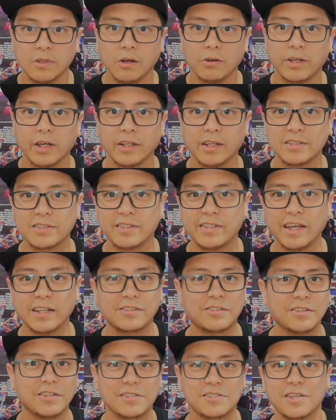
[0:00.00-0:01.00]
Okay, let's
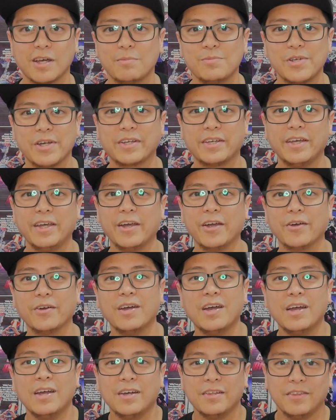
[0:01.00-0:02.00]
get to the subject
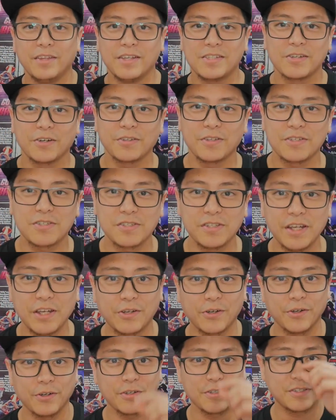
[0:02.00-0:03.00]
here. These are the
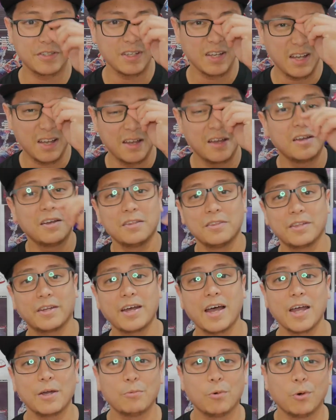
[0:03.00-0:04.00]
sneakers
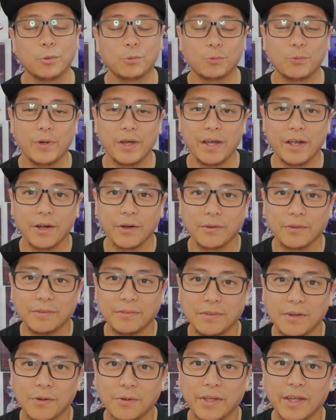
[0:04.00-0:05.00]
that I won't wear.
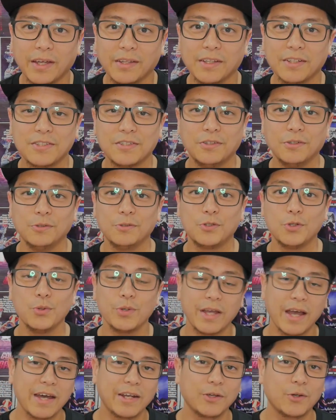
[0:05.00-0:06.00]
Okay, let's do two
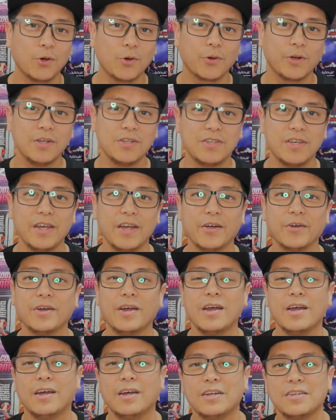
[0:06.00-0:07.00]
categories here.
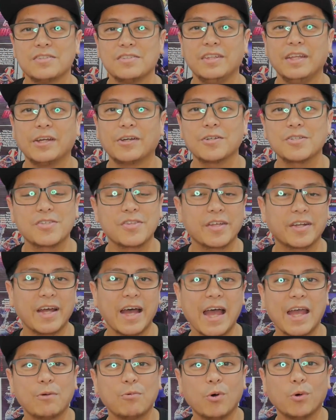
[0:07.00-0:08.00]
Sneakers that
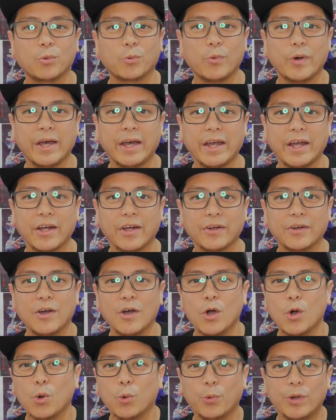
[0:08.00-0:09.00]
I won't wear
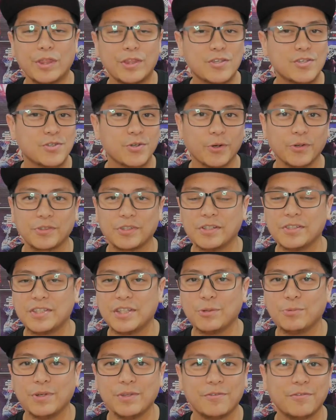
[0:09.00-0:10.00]
with
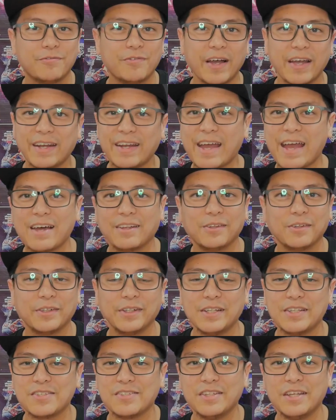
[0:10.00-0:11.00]
certainty, with
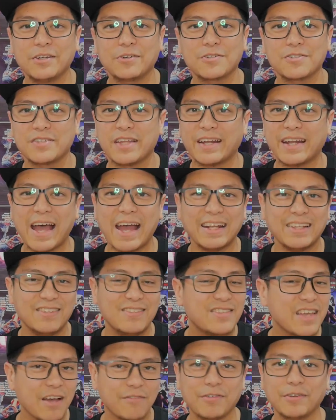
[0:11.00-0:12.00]
finality. Sneakers that I
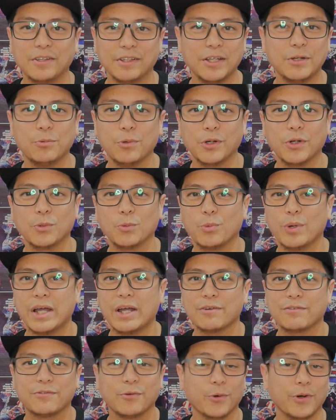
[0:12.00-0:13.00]
definitely wouldn't
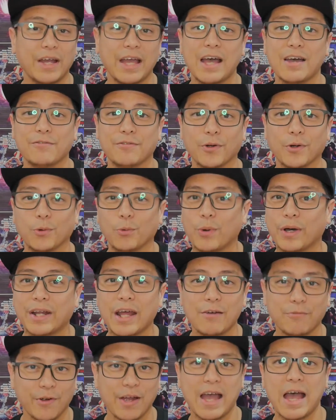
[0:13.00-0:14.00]
wear forever,
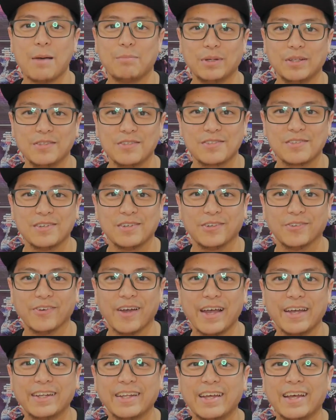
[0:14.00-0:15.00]
whatever happens,
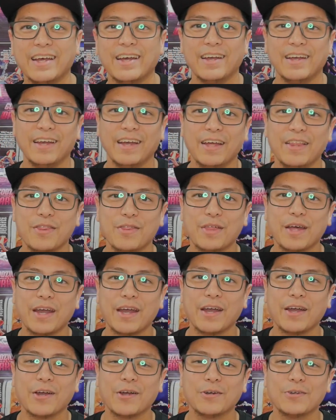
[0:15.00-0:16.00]
right? And
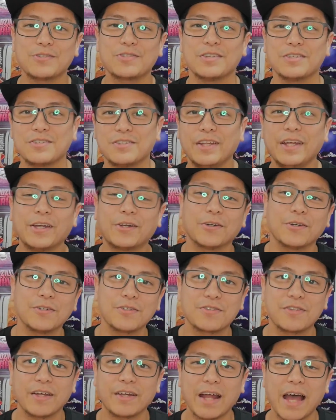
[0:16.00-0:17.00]
there's
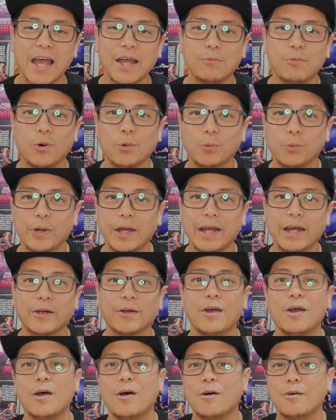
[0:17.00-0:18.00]
sneakers that I won't
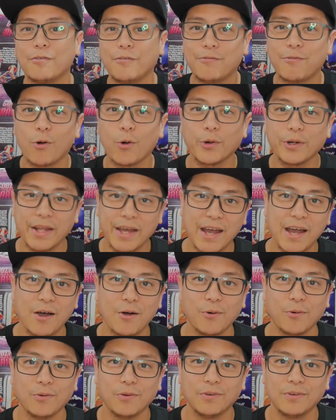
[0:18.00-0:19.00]
wear for
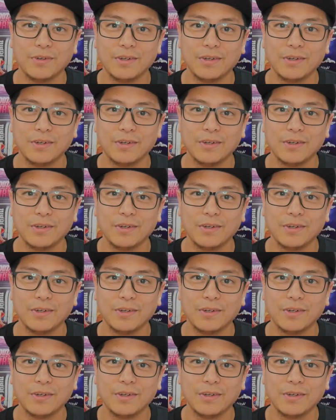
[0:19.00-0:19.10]
now.